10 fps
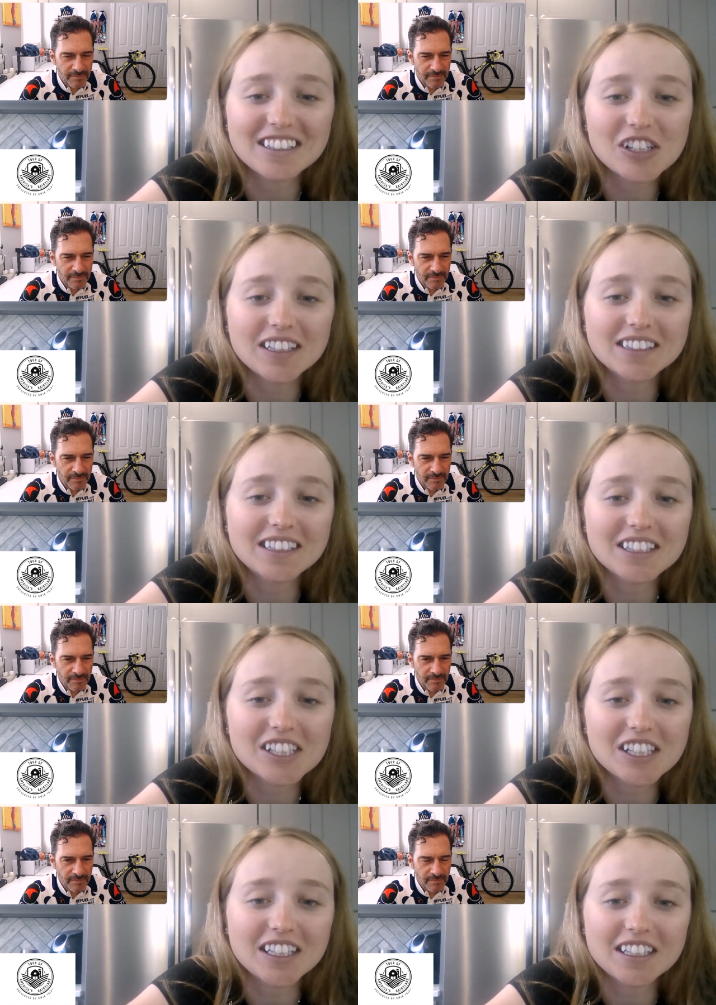Speaker 1: of
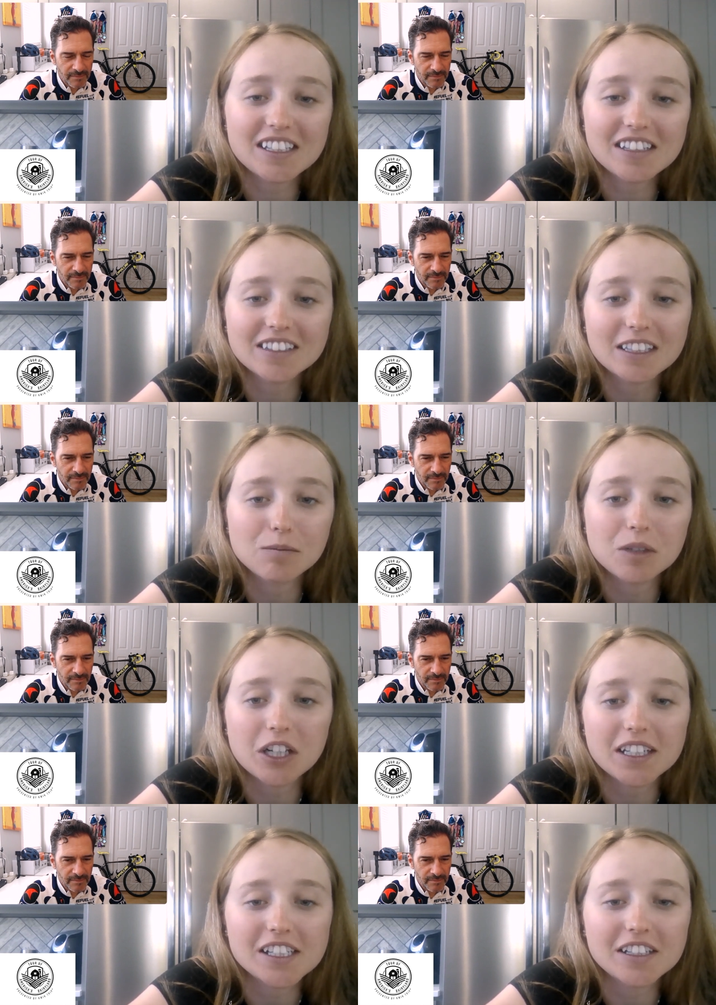transition into some
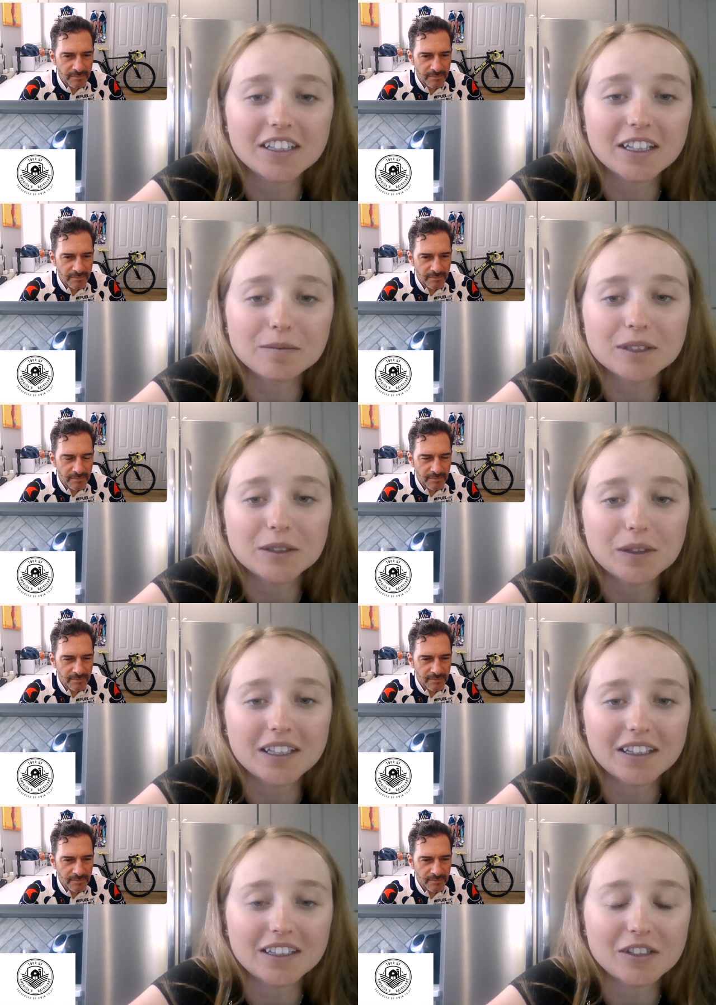criteriums
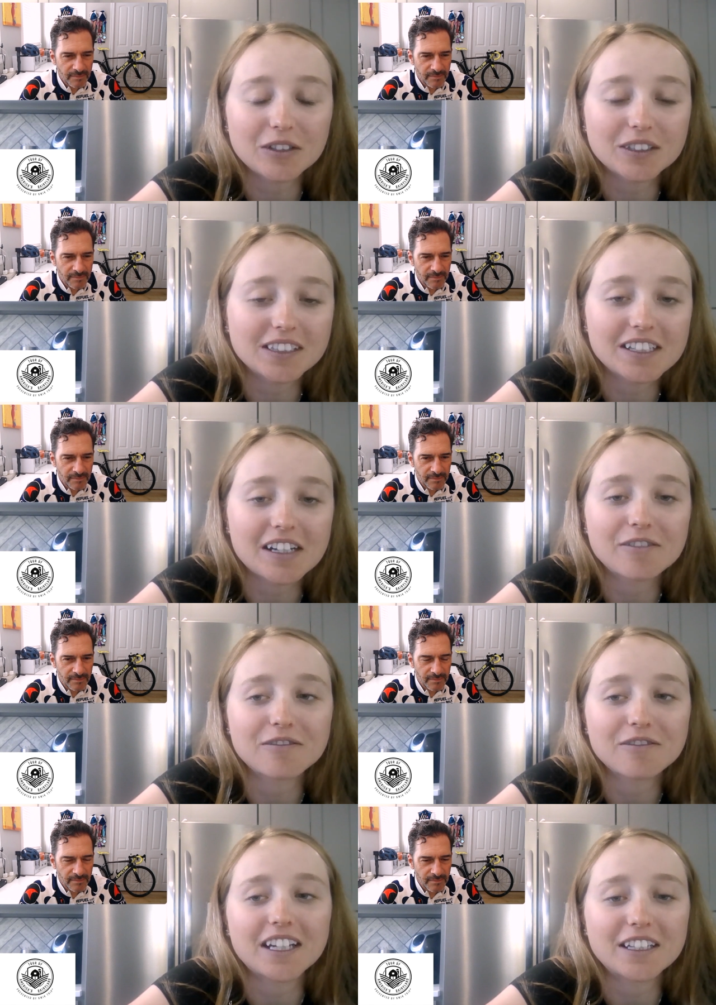with Tulsa
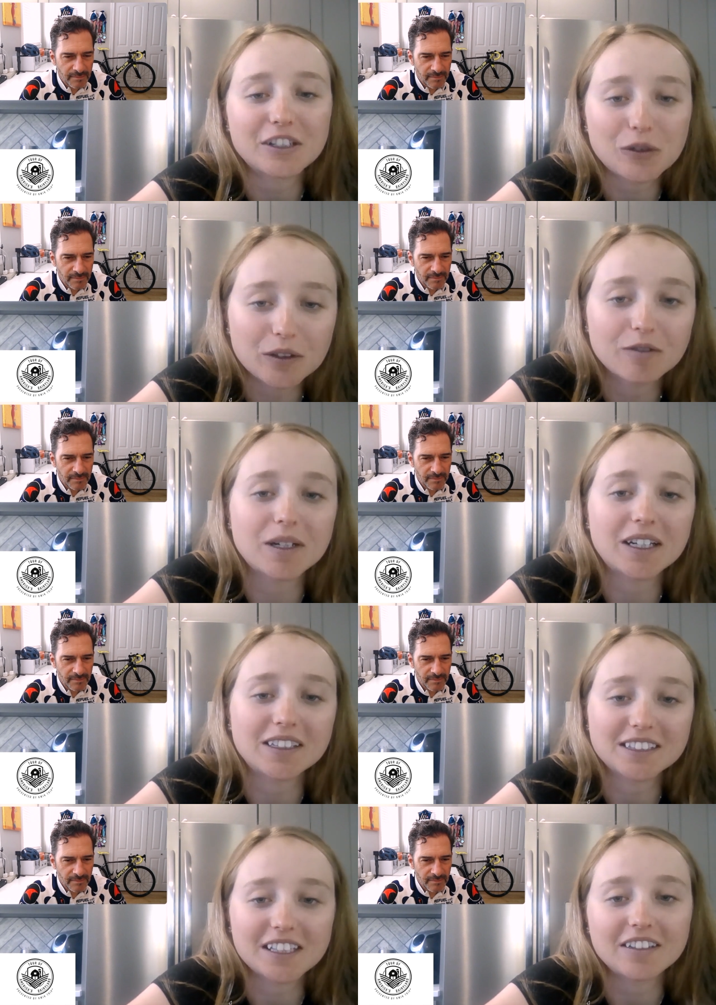Tough and Tour of
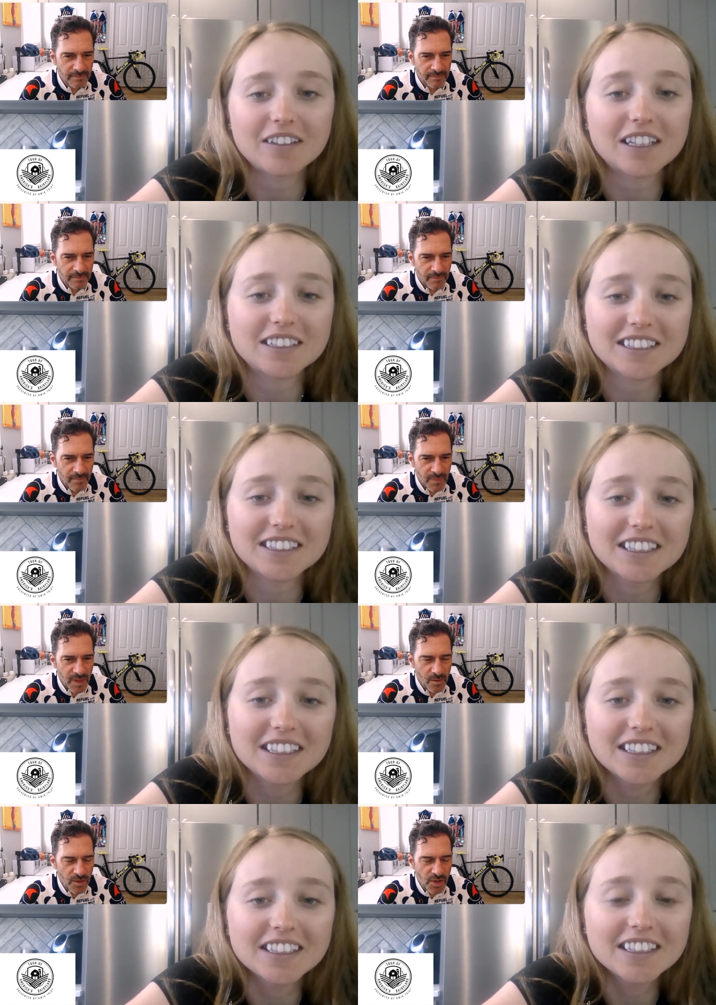America's Dairyland.
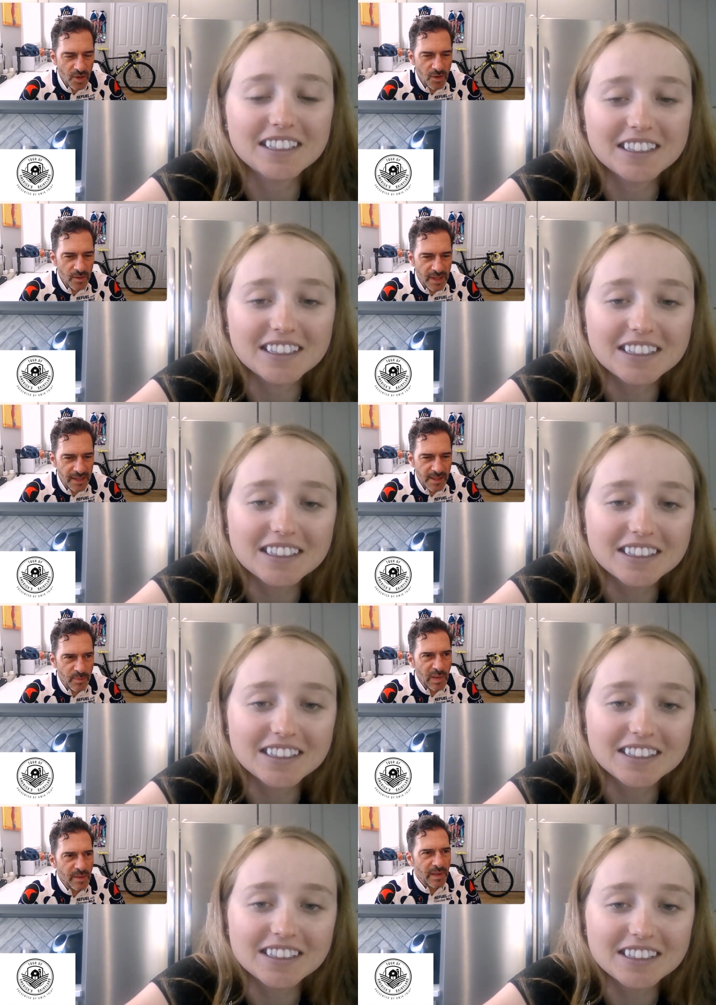
Speaker 2: So that's a
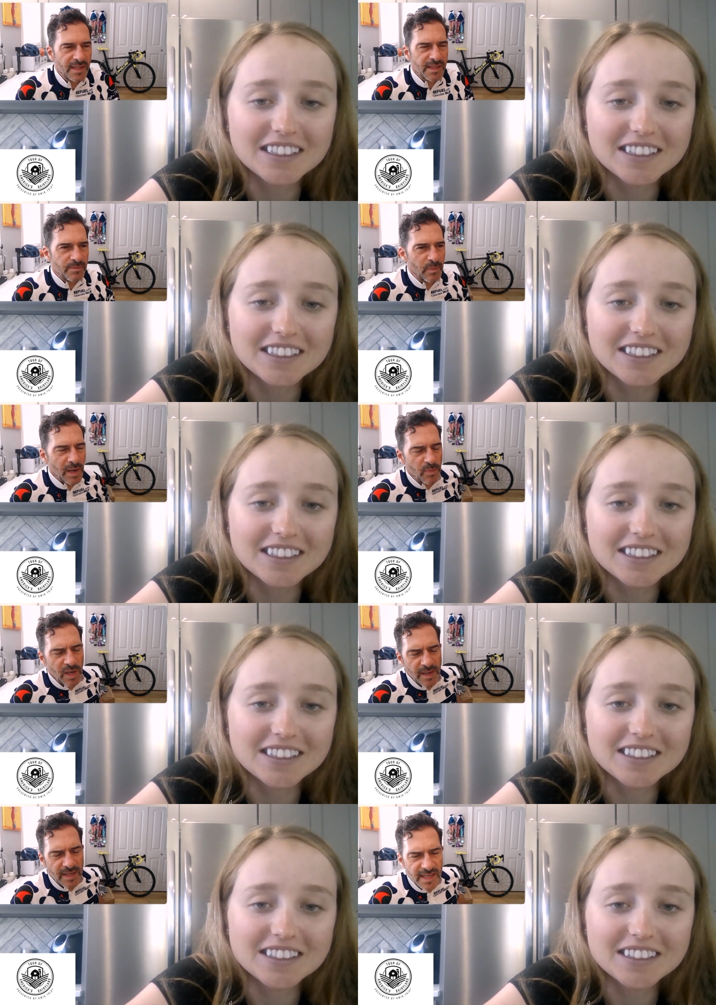pretty
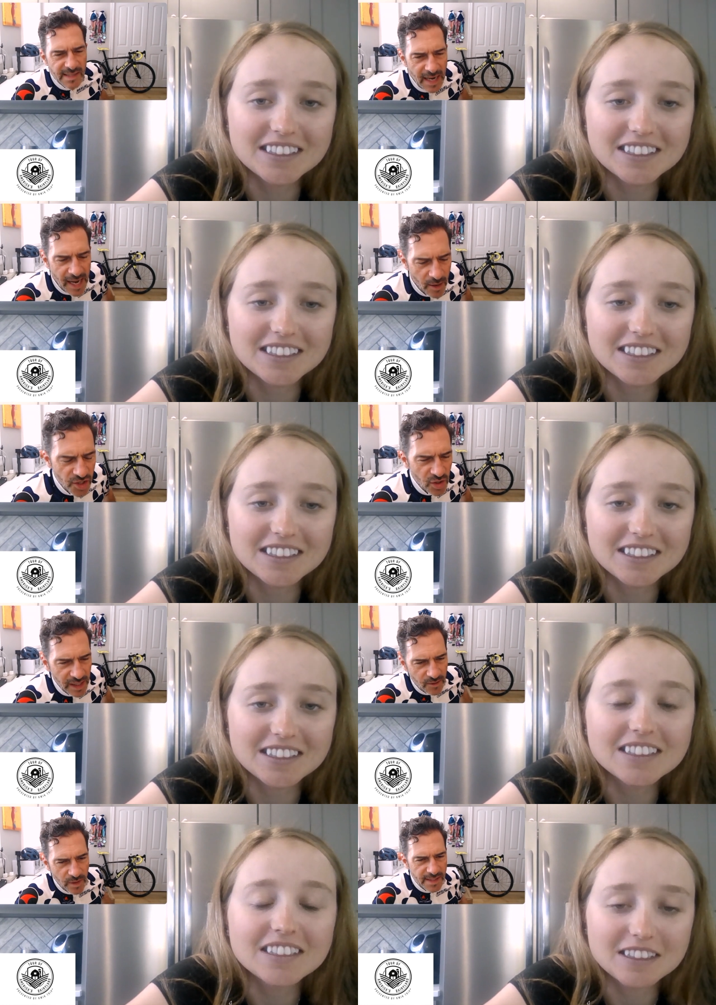big season. How did you
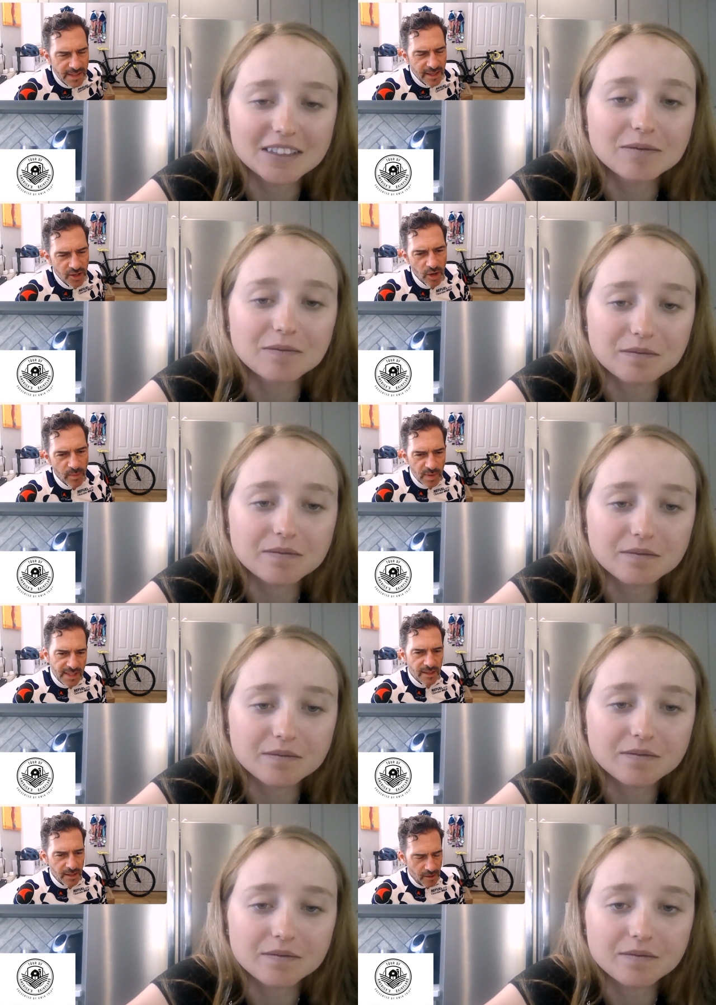like racing in Europe? Was
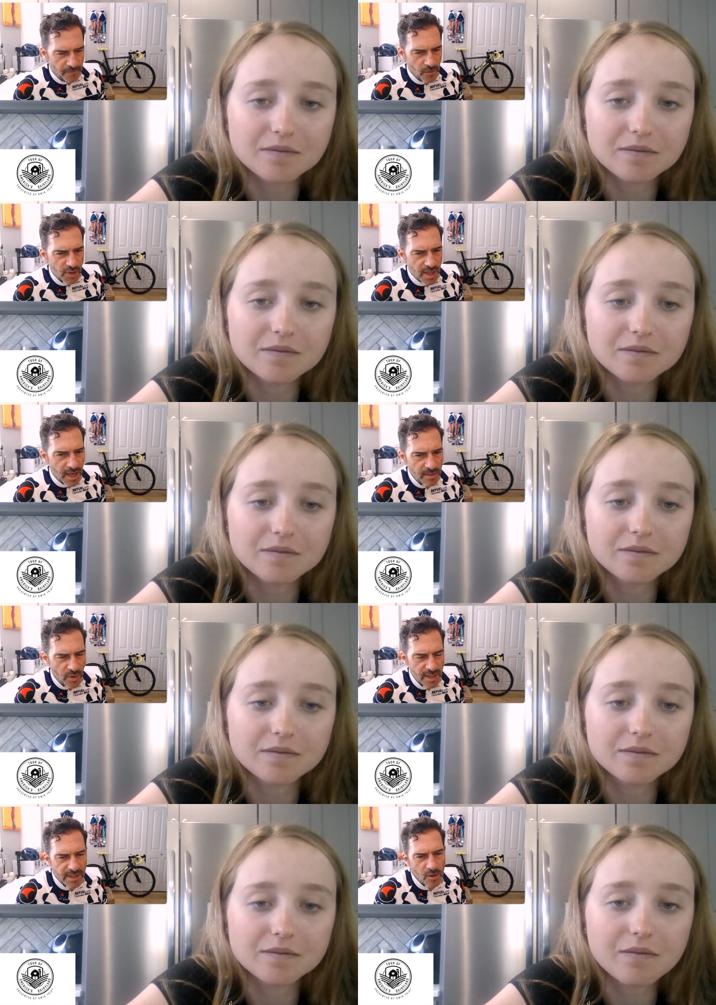it your first time
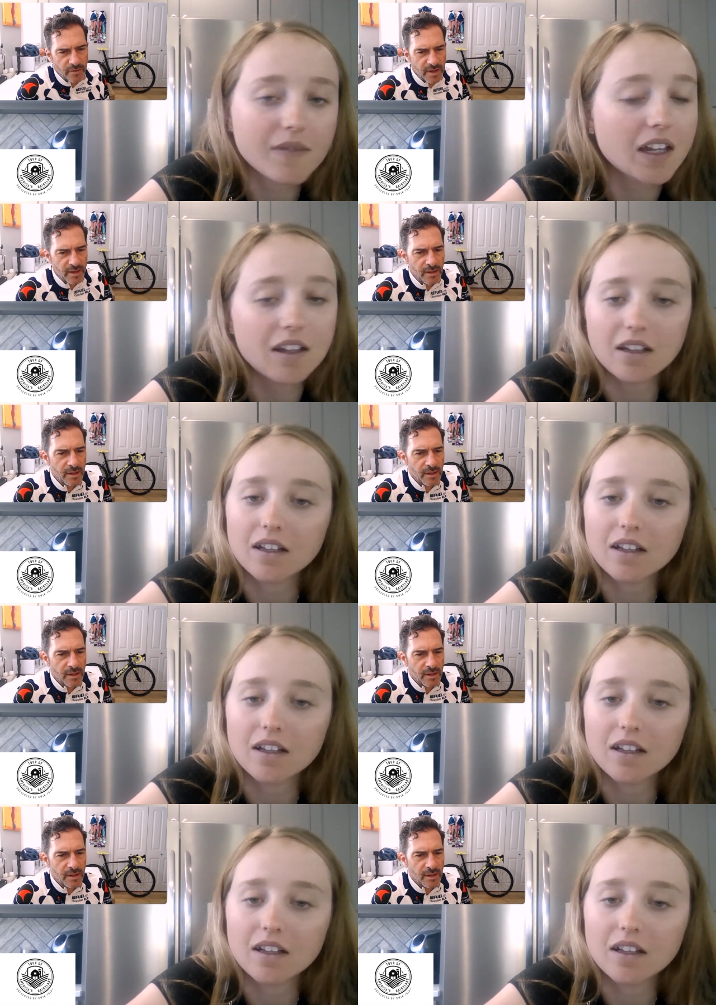racing over there?